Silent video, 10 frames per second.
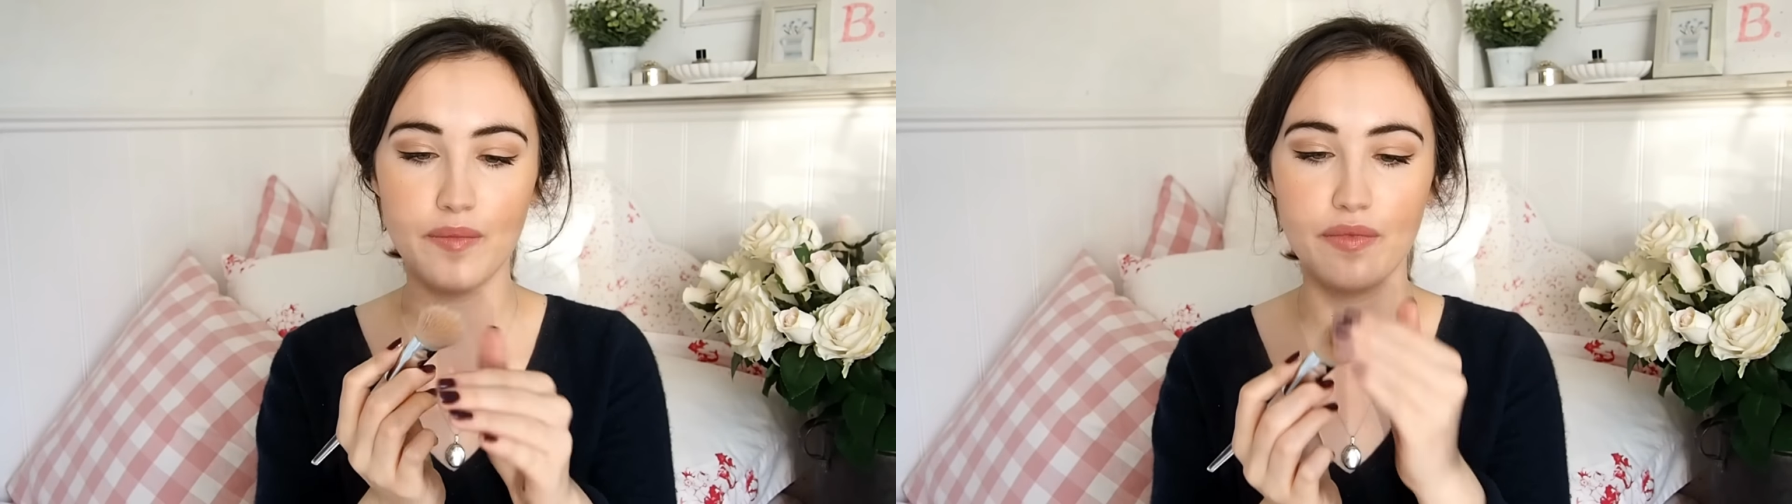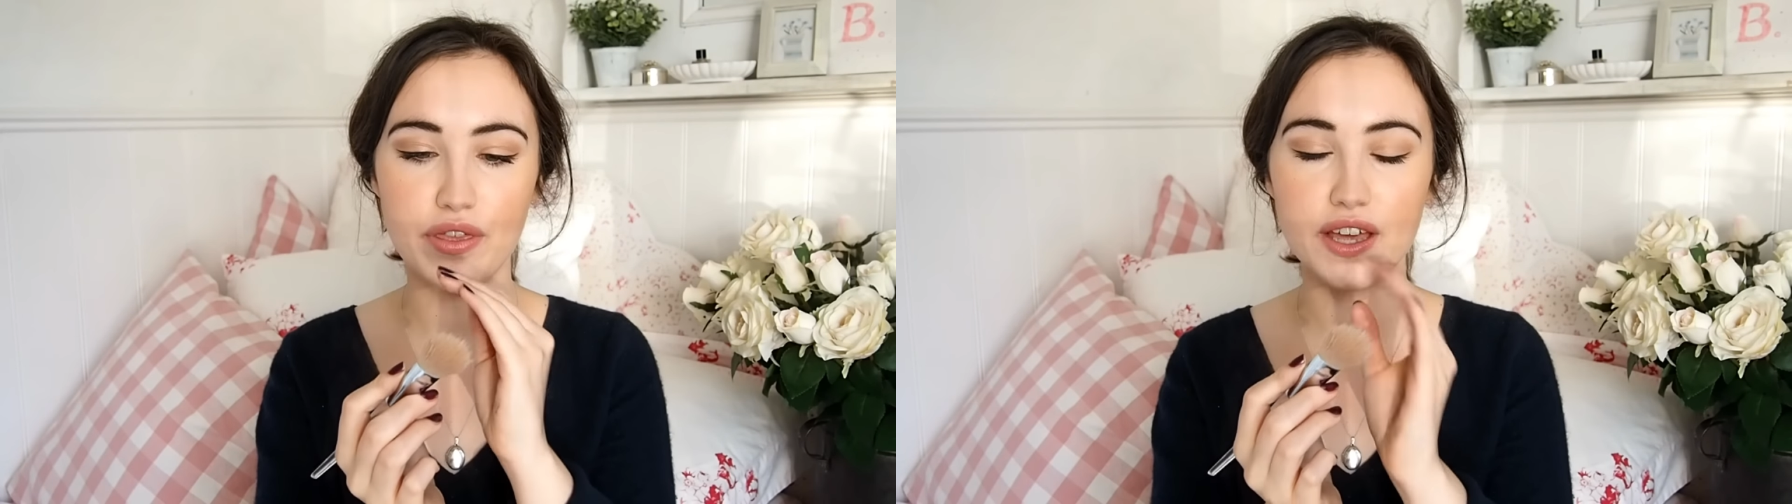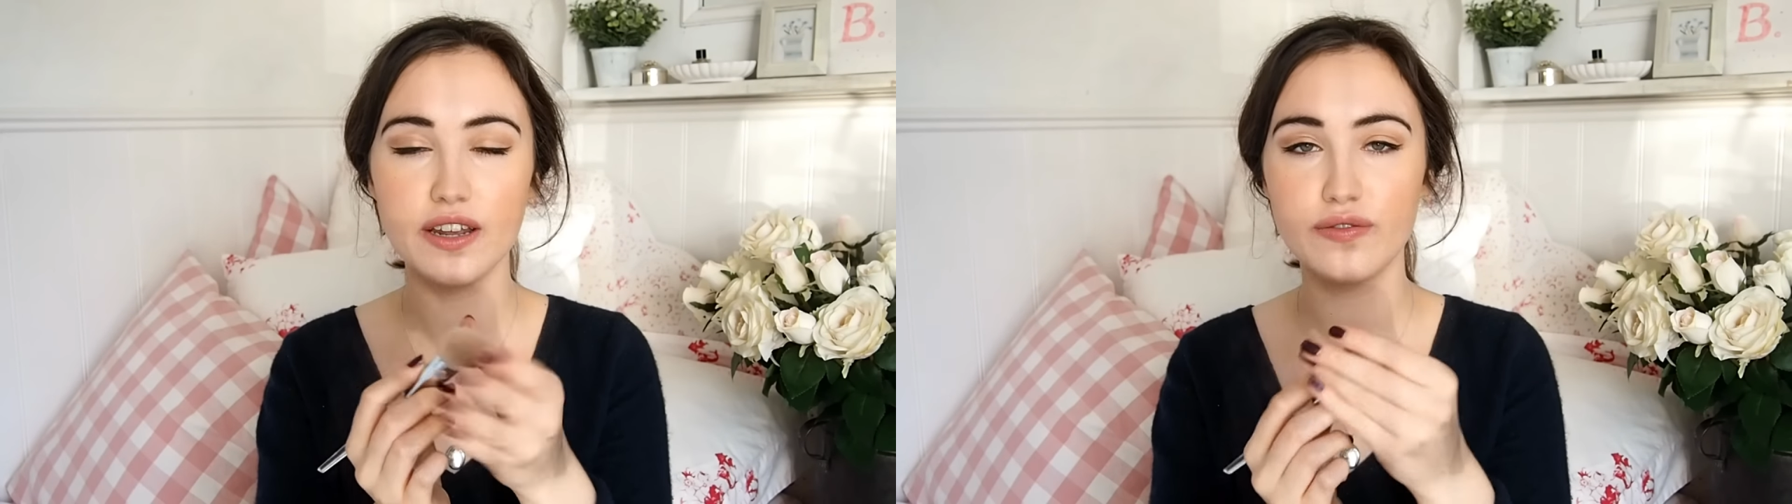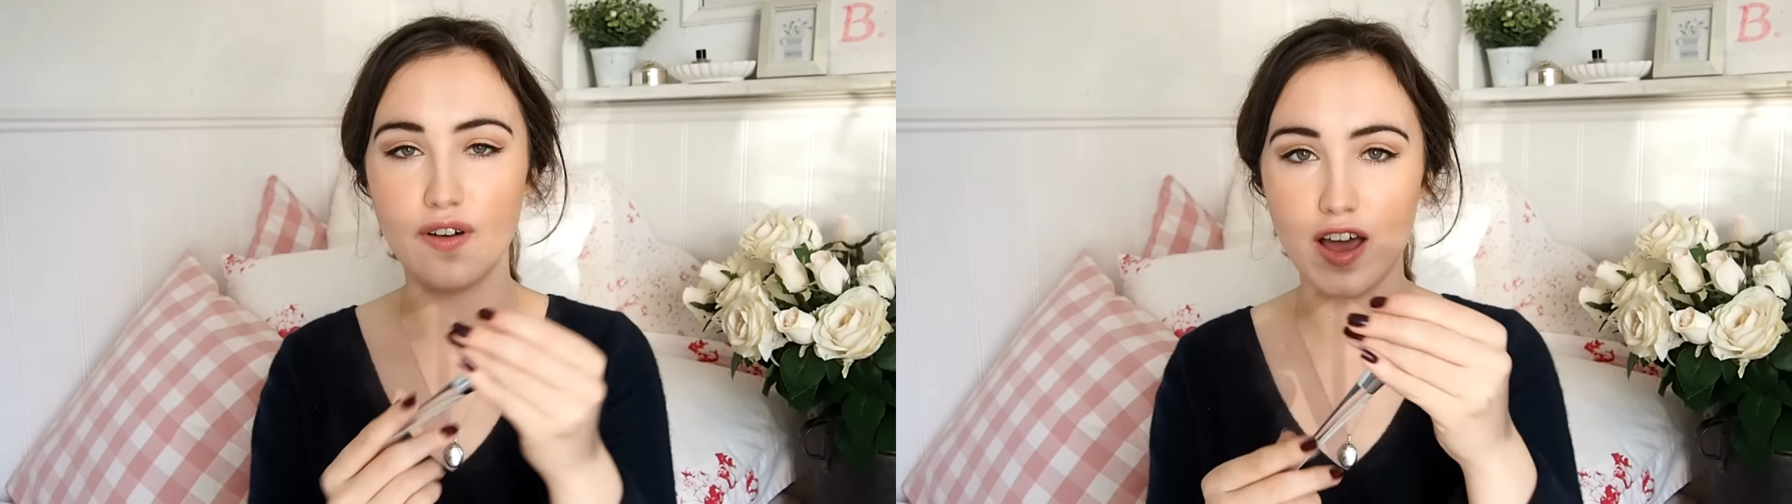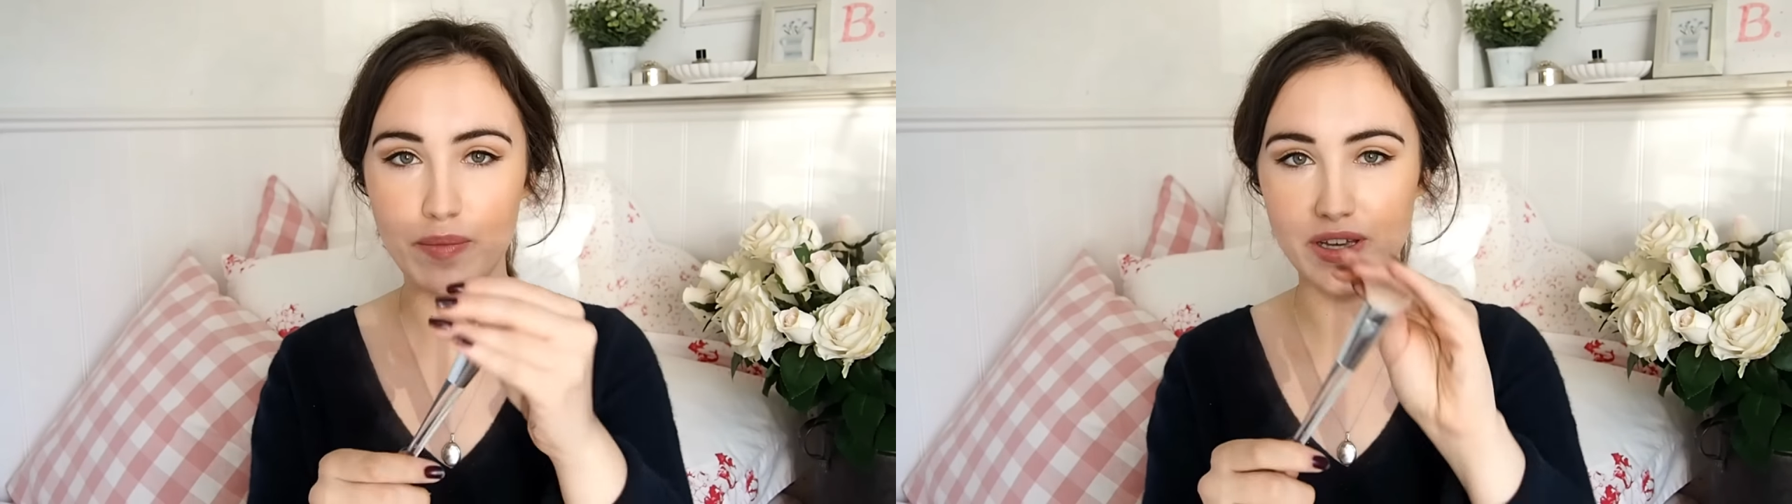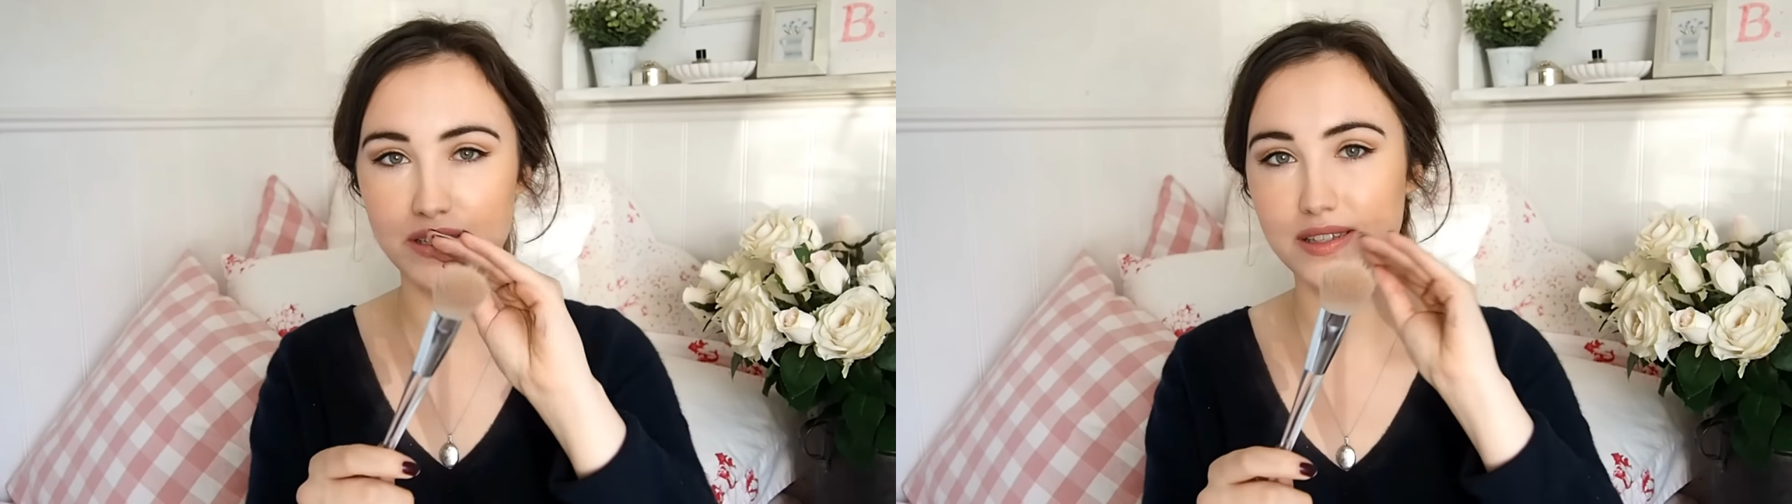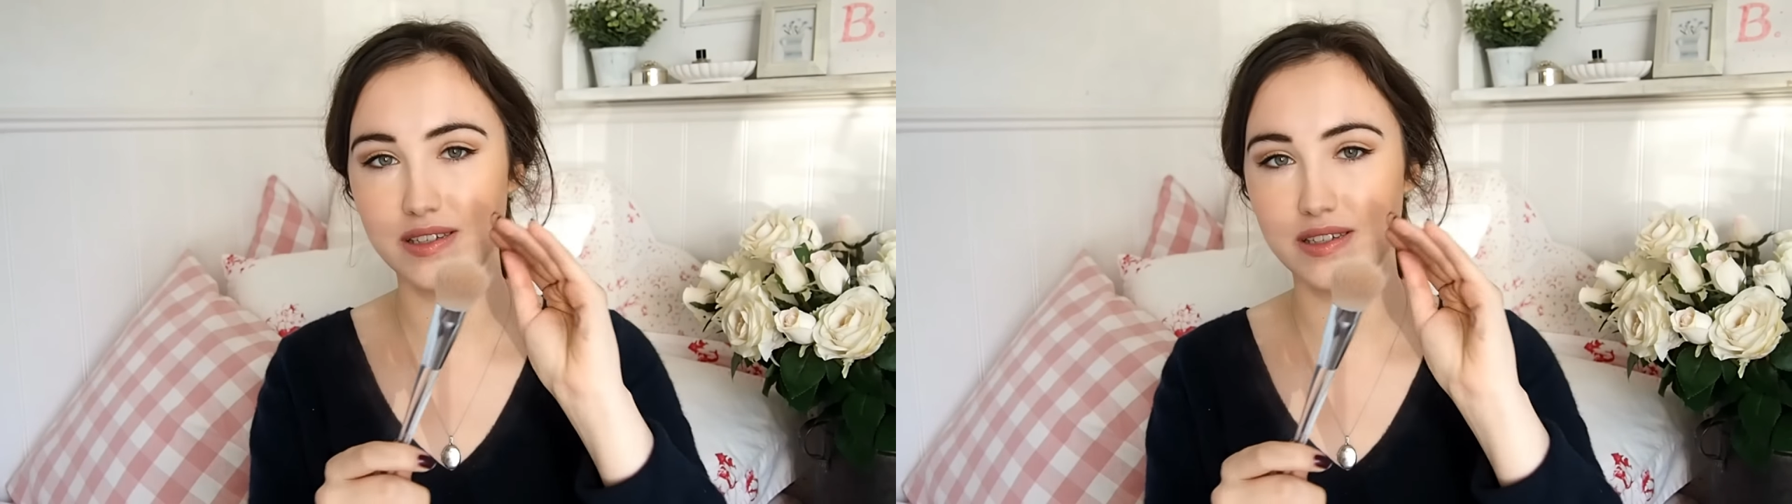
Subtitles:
thinner fibres,